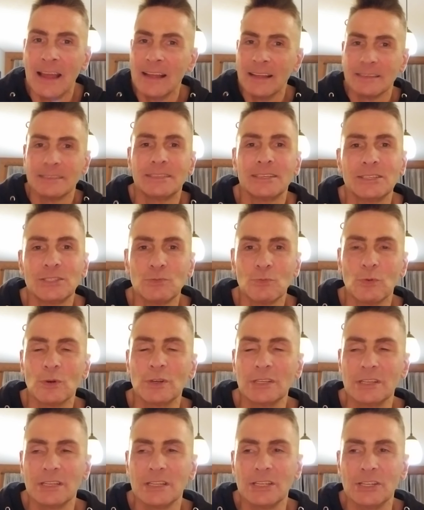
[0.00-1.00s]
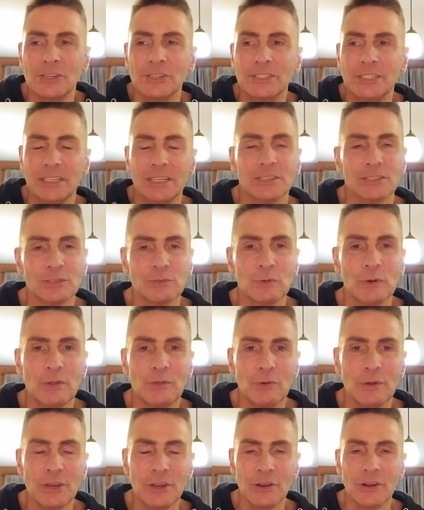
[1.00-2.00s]
This is what you're dealing
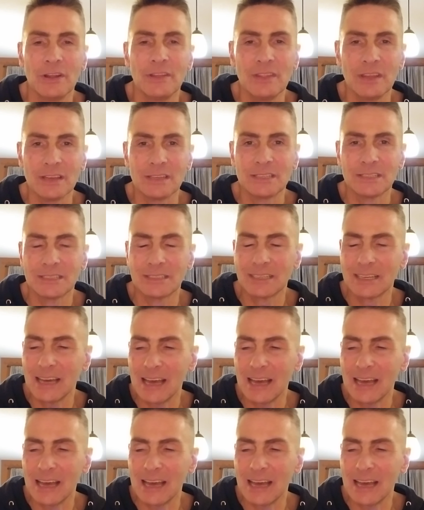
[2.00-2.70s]
with when you're in this